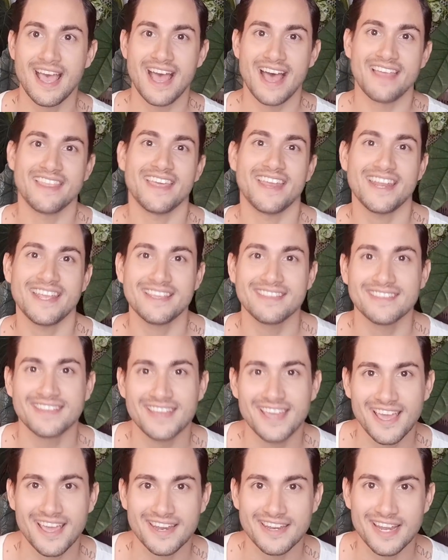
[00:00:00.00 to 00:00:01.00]
And then in
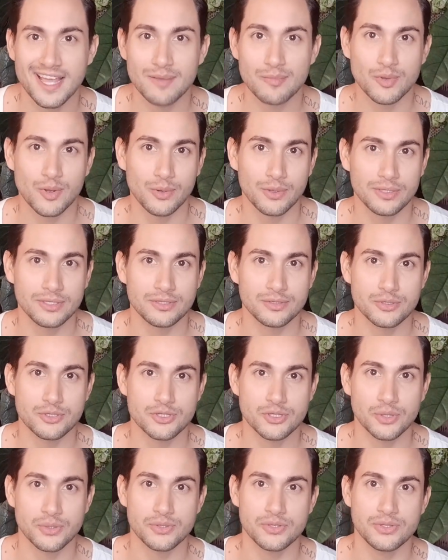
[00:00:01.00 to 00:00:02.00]
the end, I'm going to
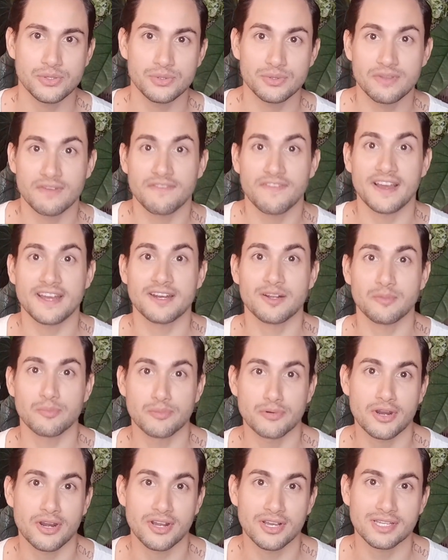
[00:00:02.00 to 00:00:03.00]
show you the final
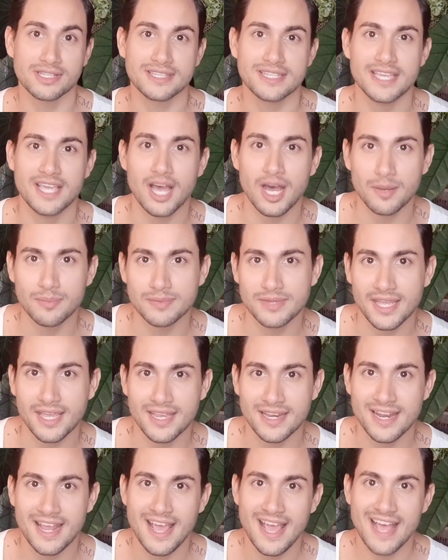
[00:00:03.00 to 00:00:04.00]
product, the
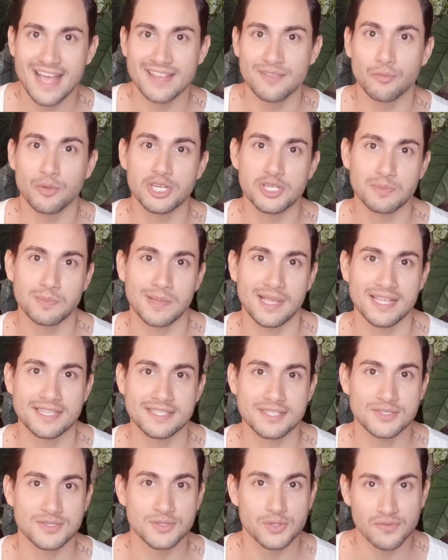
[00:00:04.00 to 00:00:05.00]
update, and which
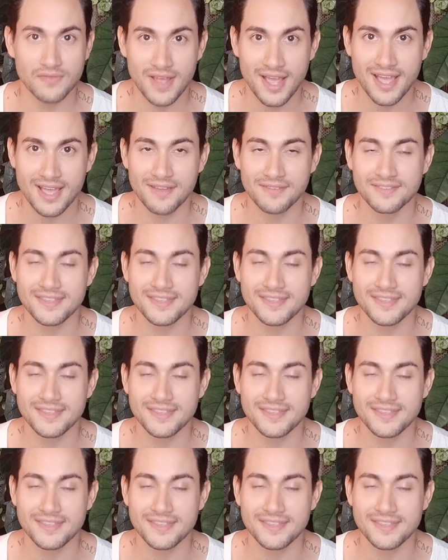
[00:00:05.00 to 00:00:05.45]
plants survived,